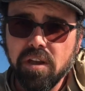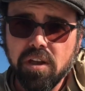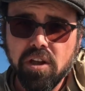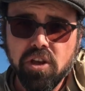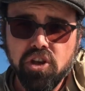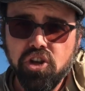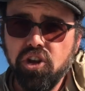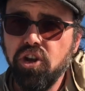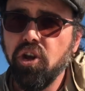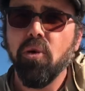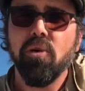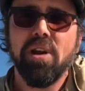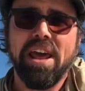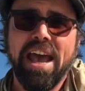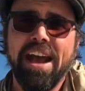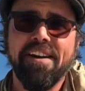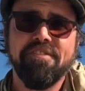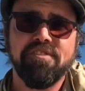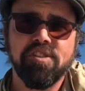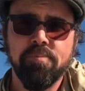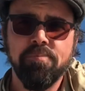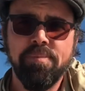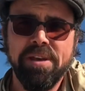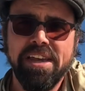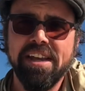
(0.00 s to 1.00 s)
you don't have
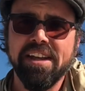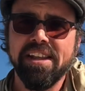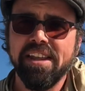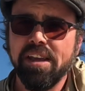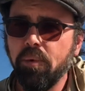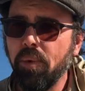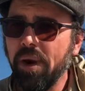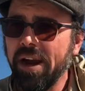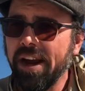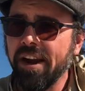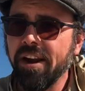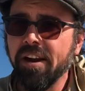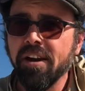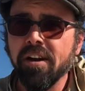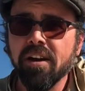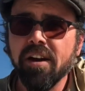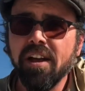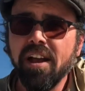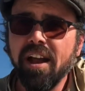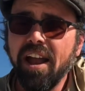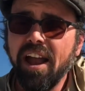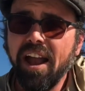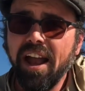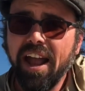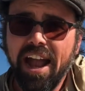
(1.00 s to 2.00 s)
to be anywhere,
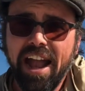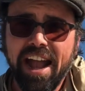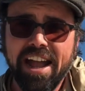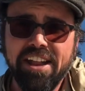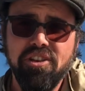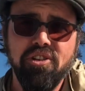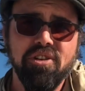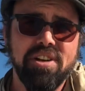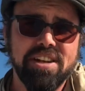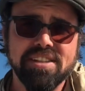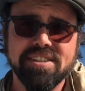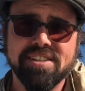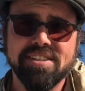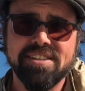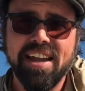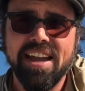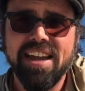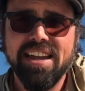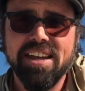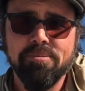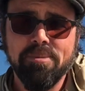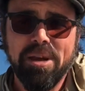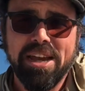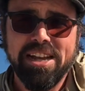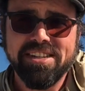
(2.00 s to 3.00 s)
and you can stay
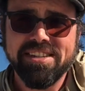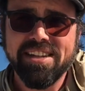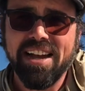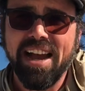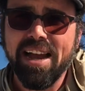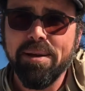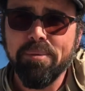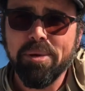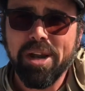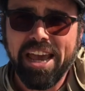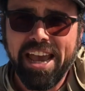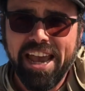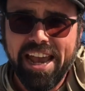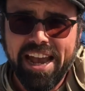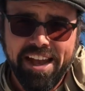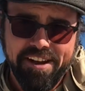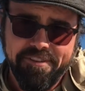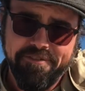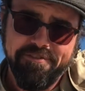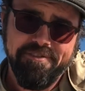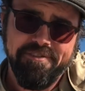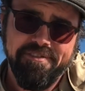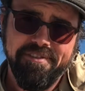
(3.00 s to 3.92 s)
and make time and a half.